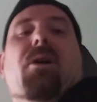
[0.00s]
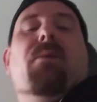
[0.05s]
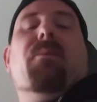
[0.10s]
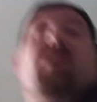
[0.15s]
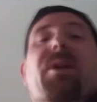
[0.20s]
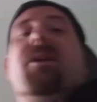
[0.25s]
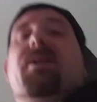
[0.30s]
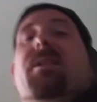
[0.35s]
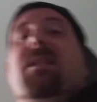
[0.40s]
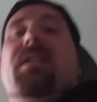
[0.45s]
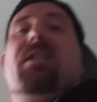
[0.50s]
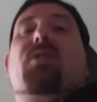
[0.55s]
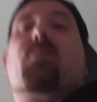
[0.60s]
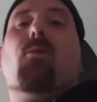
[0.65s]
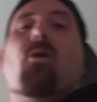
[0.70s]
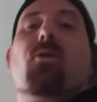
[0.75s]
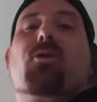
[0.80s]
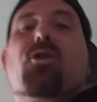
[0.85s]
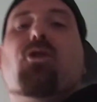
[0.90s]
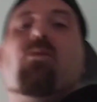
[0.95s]
because he
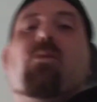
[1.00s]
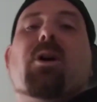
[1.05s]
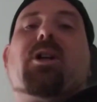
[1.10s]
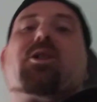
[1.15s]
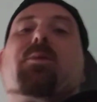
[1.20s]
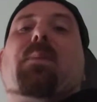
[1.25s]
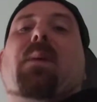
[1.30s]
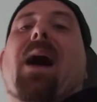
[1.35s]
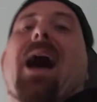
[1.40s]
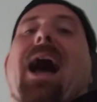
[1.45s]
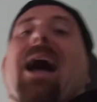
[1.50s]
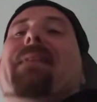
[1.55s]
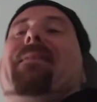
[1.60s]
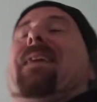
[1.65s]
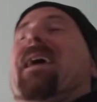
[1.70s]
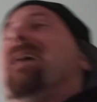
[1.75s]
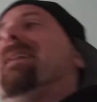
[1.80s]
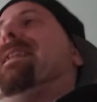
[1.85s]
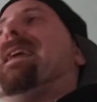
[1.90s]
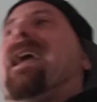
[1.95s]
smoked too much pot
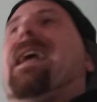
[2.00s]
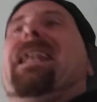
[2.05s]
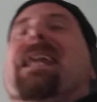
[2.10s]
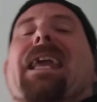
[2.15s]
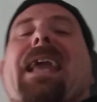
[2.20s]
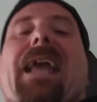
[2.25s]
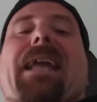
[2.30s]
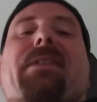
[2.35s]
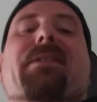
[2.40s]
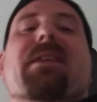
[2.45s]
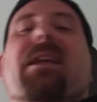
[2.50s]
that day and he, ate,